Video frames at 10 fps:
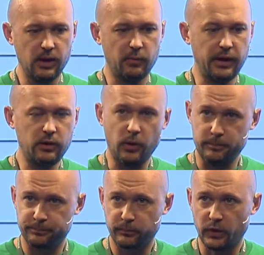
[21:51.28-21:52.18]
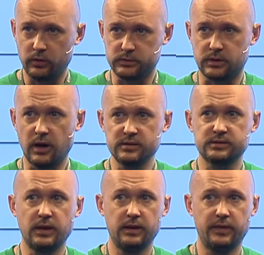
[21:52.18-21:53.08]
But anyway, it's the current
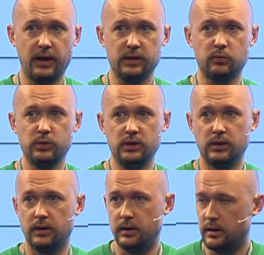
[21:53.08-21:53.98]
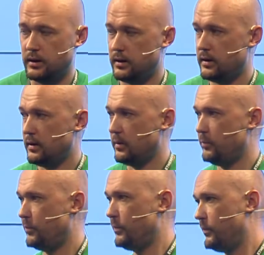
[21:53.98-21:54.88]
state that we're
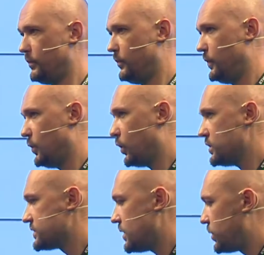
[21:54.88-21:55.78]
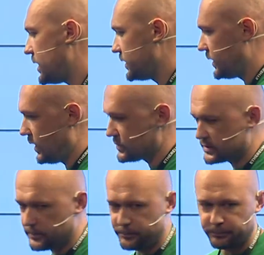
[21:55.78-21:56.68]
working on some
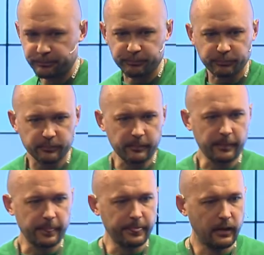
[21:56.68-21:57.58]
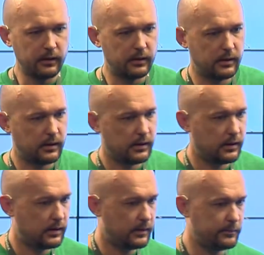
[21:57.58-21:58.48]
prototypes.
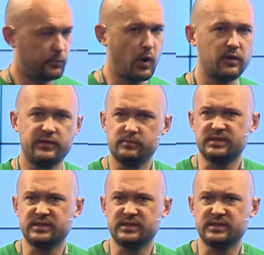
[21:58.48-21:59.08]
One of them,